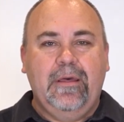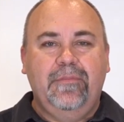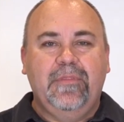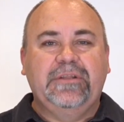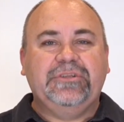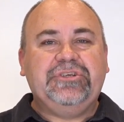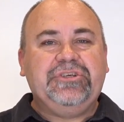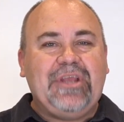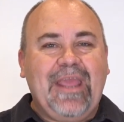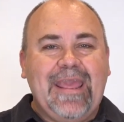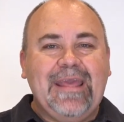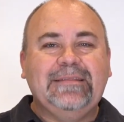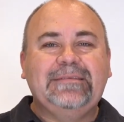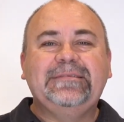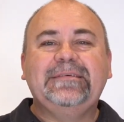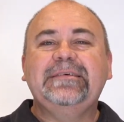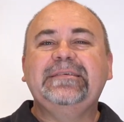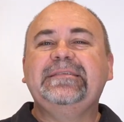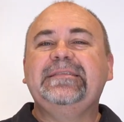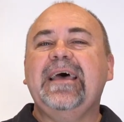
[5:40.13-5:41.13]
The
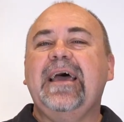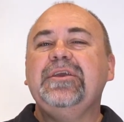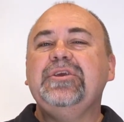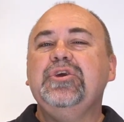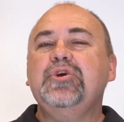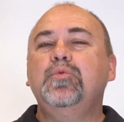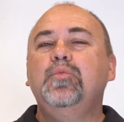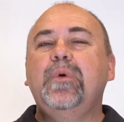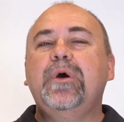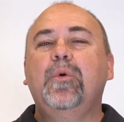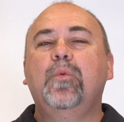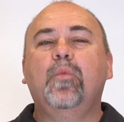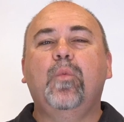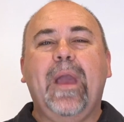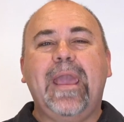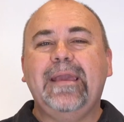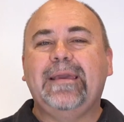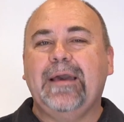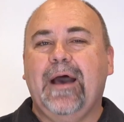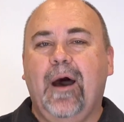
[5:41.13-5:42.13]
chances that you will
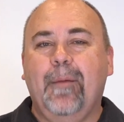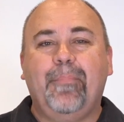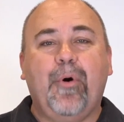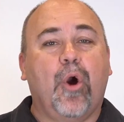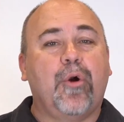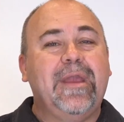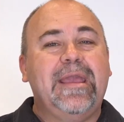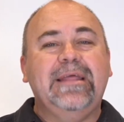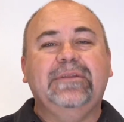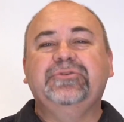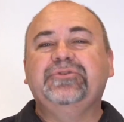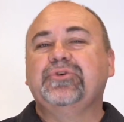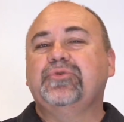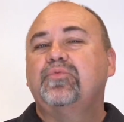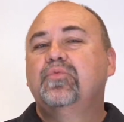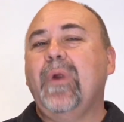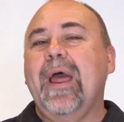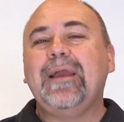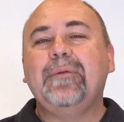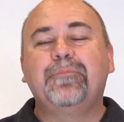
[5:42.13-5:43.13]
wake up are in
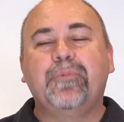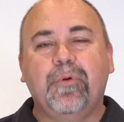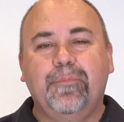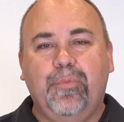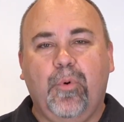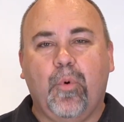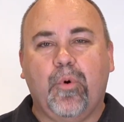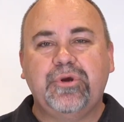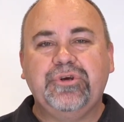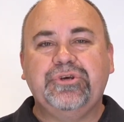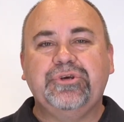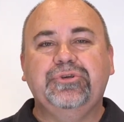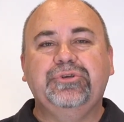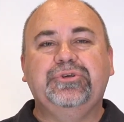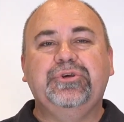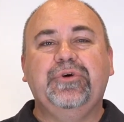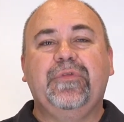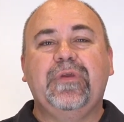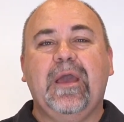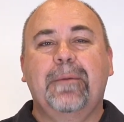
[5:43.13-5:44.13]
direct proportion
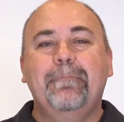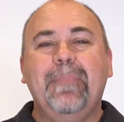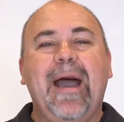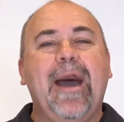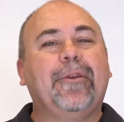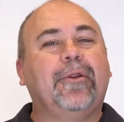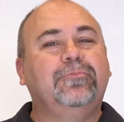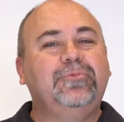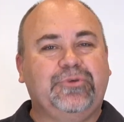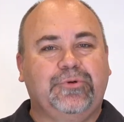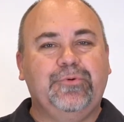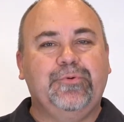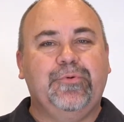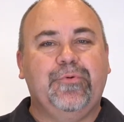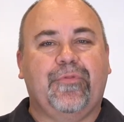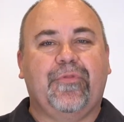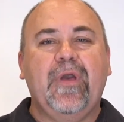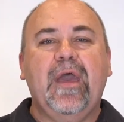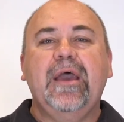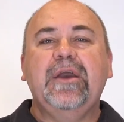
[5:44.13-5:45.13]
to the amount of
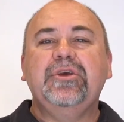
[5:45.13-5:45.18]
truth